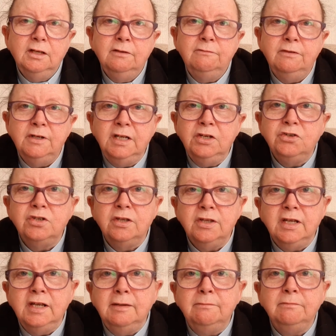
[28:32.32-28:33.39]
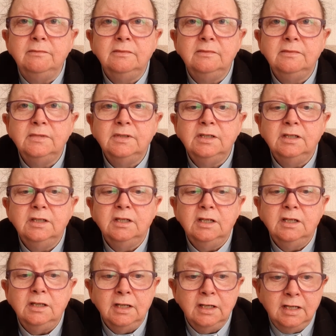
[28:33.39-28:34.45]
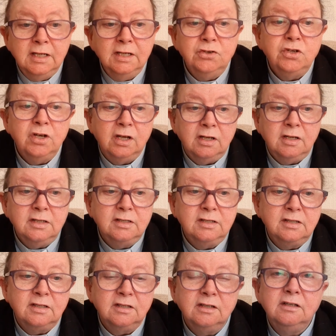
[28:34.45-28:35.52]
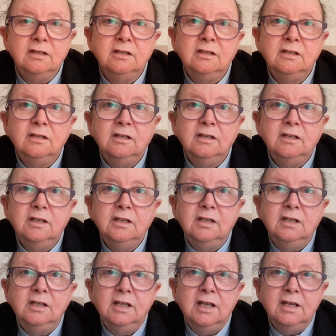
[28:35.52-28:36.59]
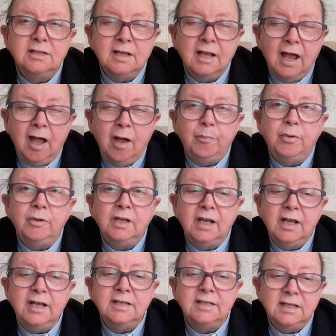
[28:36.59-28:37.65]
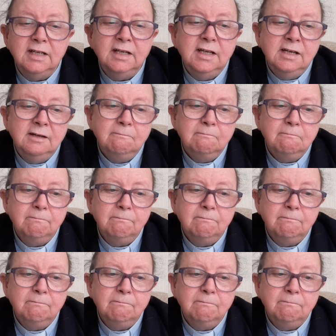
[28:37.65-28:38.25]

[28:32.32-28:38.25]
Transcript: For each of them, like each of us, is the apple of his eye.